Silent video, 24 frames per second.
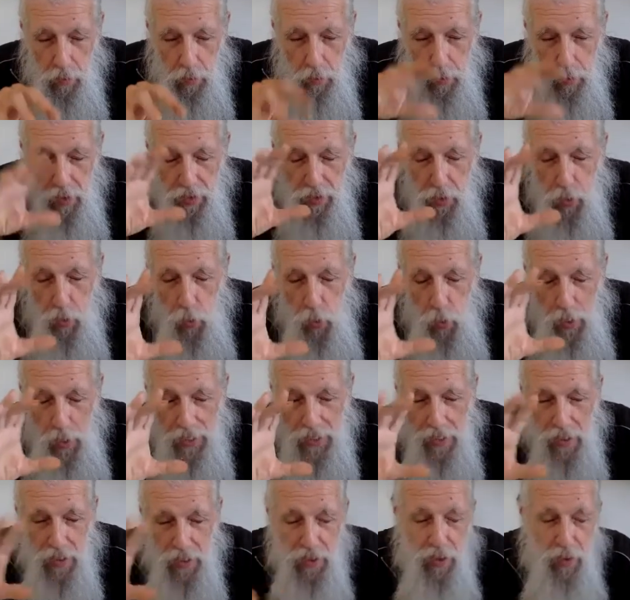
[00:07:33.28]
But the
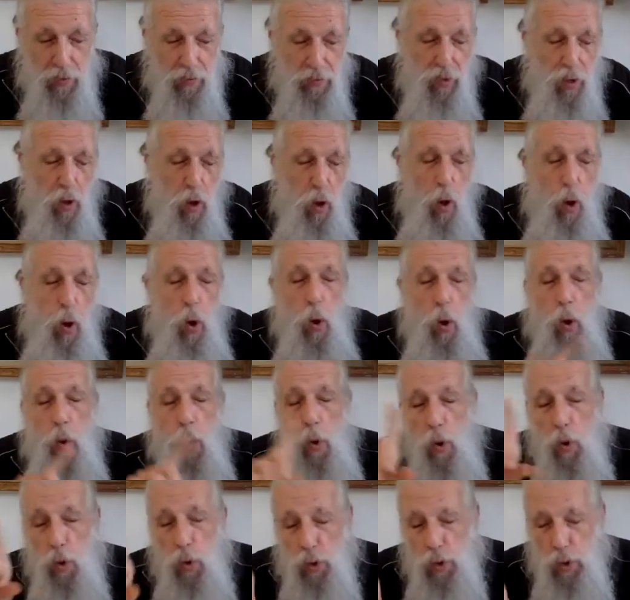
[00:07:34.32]
witness of the
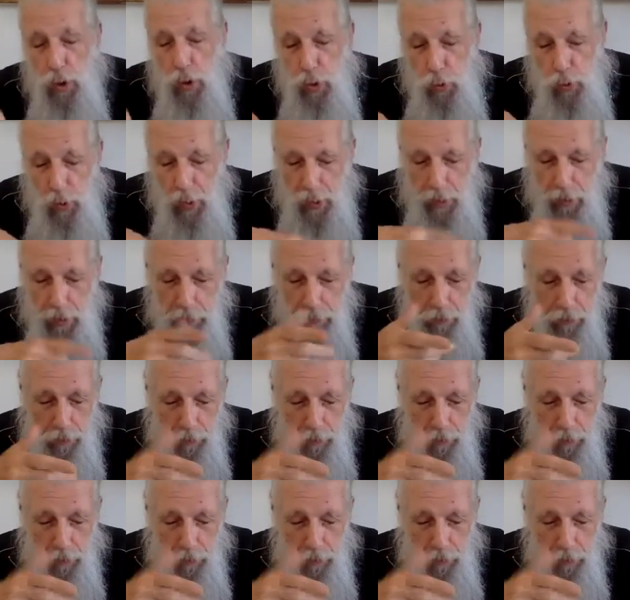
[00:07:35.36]
whole dream